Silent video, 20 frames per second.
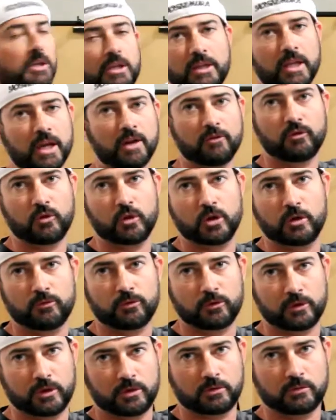need that form
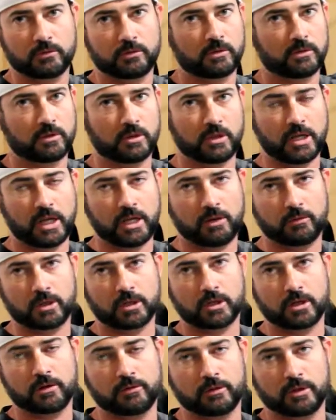for the night
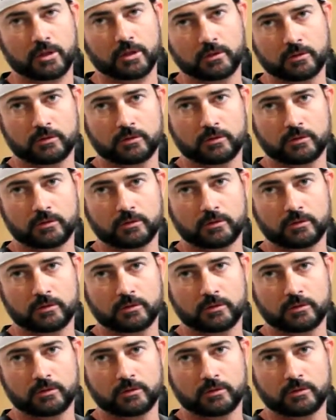recovery.